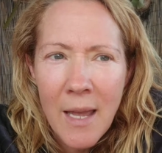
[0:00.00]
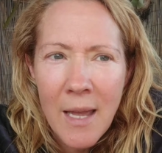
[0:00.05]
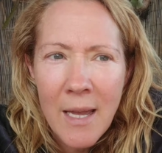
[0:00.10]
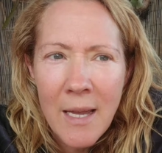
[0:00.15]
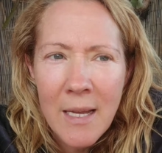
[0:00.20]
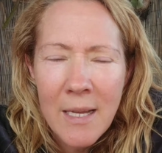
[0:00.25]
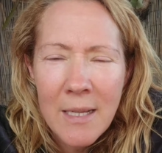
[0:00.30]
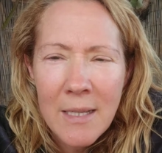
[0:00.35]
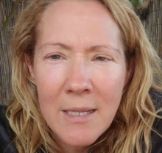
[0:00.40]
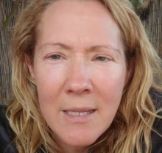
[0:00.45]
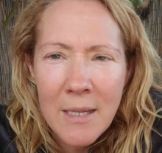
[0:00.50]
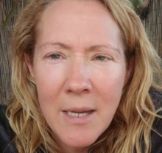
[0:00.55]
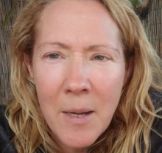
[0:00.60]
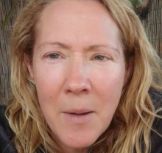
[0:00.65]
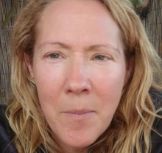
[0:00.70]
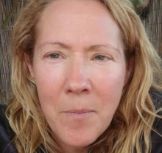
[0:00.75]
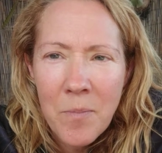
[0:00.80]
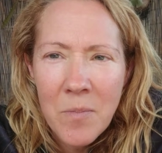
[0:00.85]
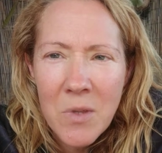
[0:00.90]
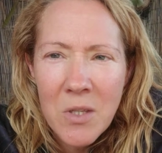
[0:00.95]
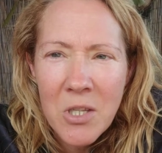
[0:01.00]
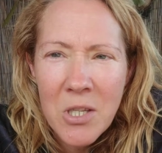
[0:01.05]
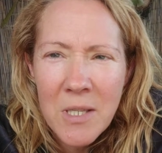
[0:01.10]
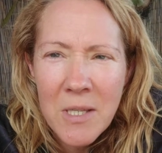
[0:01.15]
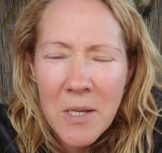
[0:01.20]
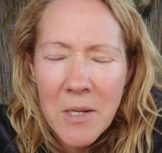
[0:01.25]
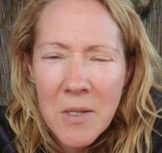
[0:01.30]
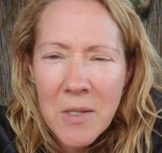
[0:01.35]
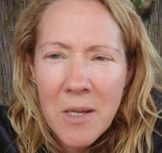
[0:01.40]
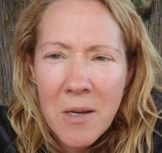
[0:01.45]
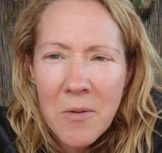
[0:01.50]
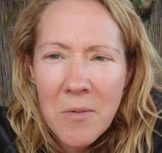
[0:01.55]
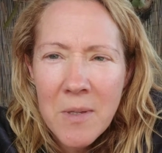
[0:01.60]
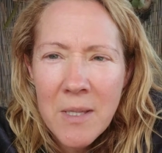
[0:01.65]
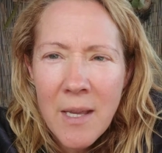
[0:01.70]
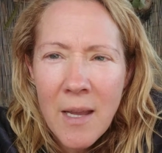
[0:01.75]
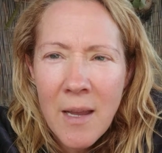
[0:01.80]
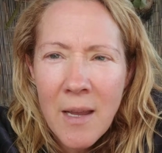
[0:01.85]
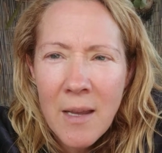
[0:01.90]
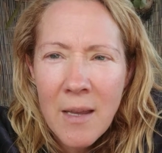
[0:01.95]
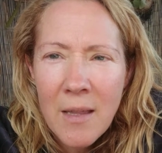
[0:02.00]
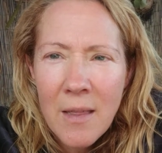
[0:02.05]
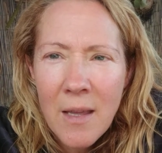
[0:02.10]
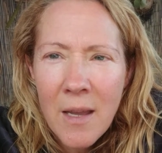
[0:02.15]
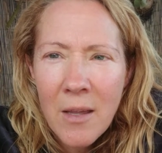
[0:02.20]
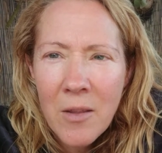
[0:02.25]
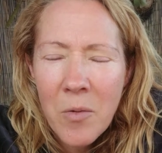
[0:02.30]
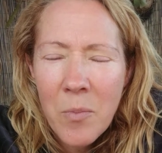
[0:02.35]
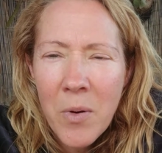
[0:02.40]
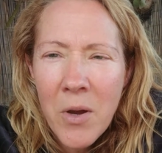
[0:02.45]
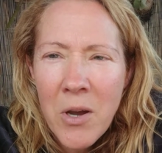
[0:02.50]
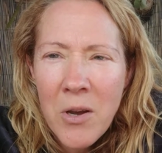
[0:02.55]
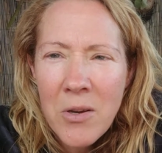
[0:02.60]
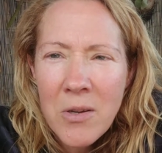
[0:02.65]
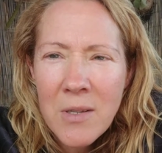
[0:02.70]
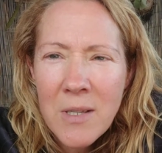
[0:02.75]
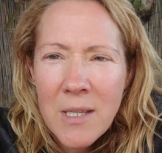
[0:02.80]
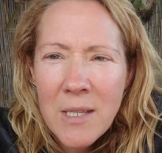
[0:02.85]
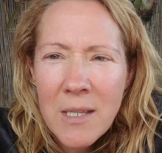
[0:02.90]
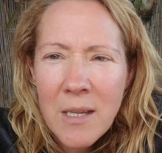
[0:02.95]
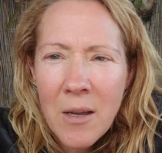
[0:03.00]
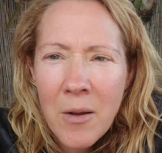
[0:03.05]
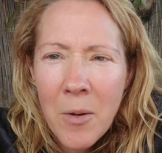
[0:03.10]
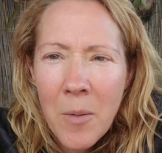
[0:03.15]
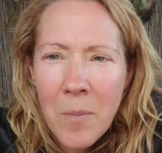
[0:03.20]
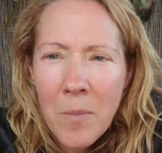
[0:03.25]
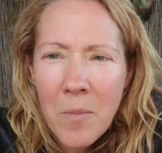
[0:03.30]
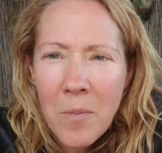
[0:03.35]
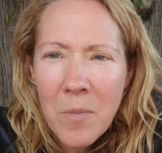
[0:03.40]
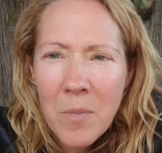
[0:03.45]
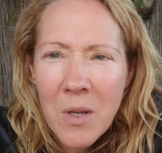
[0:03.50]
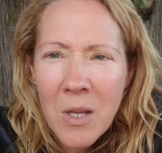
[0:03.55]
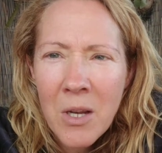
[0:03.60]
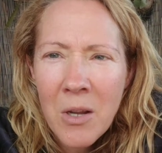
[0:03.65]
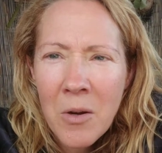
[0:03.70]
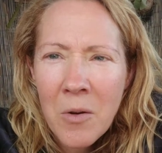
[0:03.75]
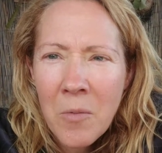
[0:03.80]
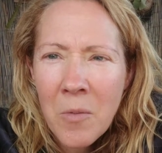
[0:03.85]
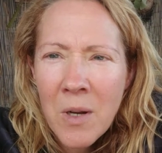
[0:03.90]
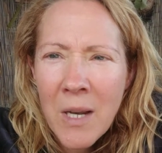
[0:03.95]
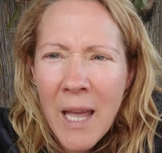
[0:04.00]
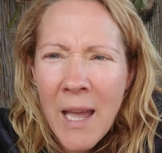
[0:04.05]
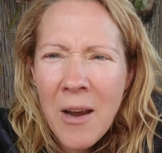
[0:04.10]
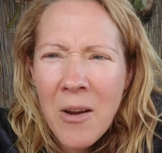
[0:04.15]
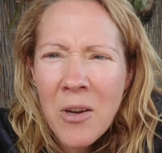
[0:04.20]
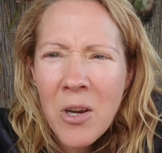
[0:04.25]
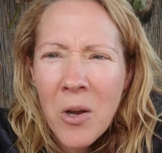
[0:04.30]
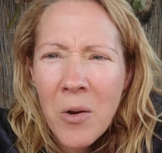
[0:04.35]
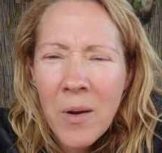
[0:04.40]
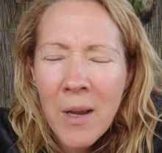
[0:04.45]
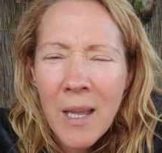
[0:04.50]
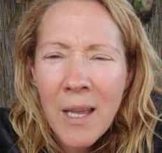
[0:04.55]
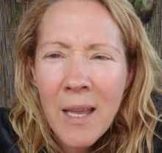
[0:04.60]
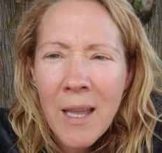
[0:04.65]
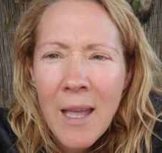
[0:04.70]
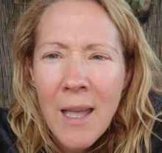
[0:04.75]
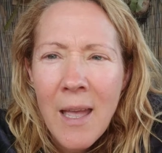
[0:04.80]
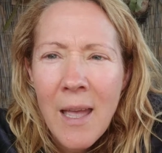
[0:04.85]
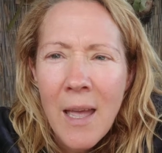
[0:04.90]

And um, just as I was saying in the other post, um, you know, we're now knowing